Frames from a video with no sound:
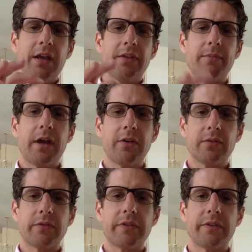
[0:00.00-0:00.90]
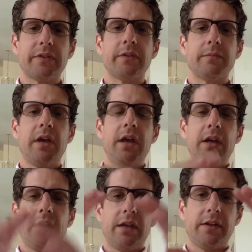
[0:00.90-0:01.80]
the microsystem,
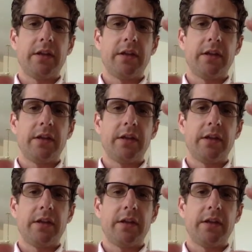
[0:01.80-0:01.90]
and the